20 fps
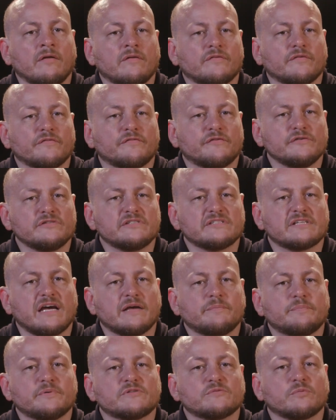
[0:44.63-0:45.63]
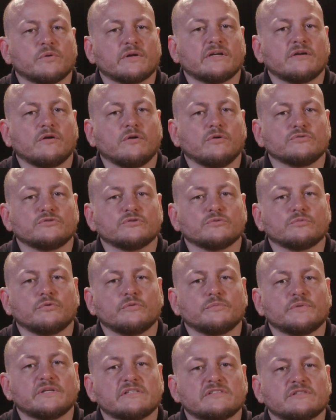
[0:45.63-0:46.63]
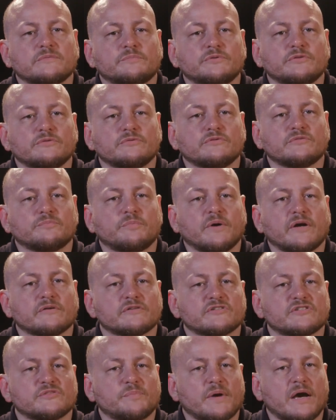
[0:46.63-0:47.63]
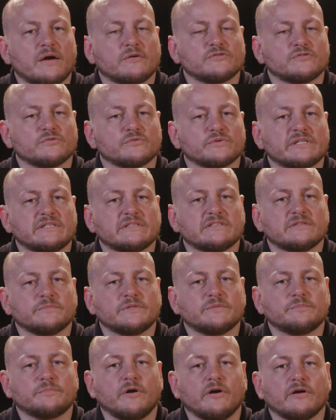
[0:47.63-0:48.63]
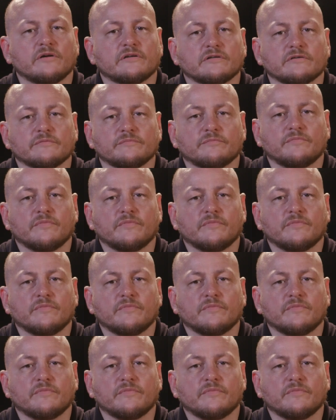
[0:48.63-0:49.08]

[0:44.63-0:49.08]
The first type is when an older woman is abused by her spouse or intimate partner.